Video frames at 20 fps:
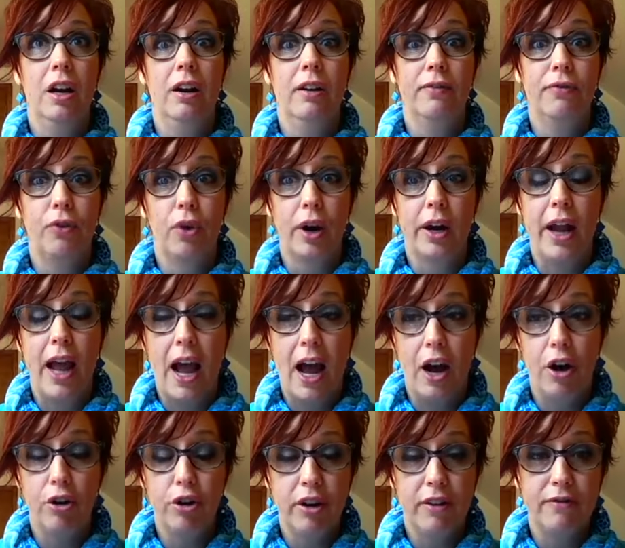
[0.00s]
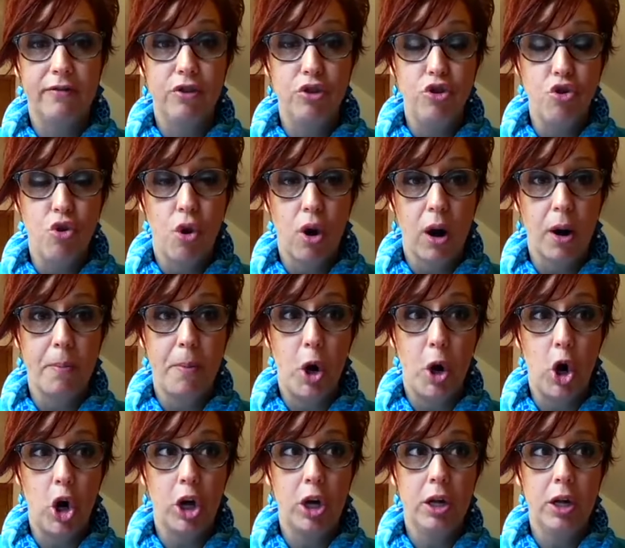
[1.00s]
for an out of
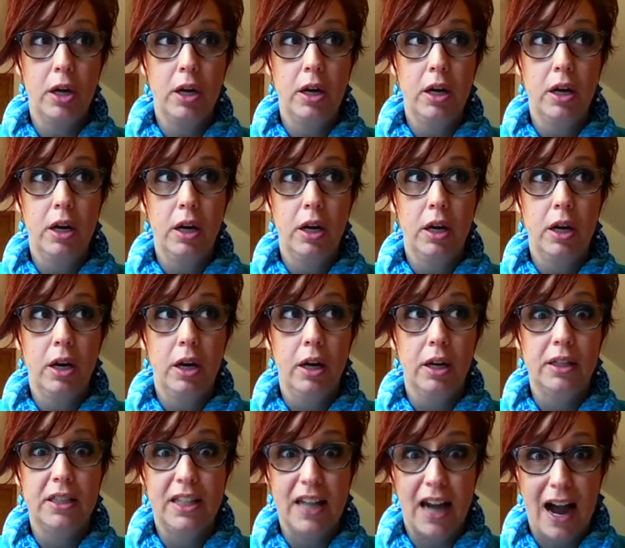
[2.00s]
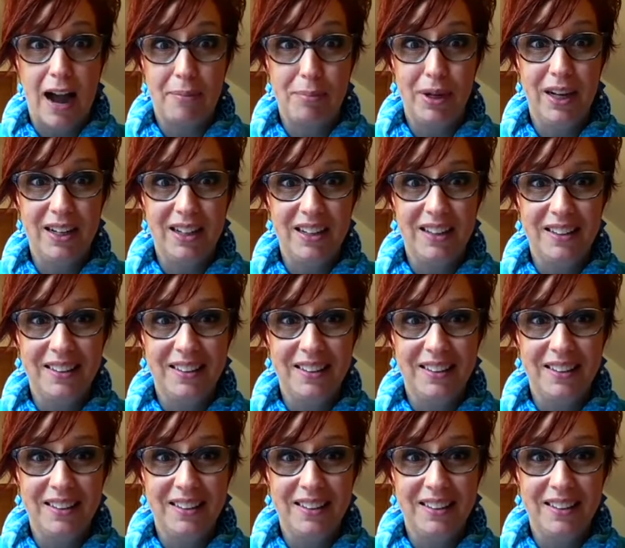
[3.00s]
normal topic,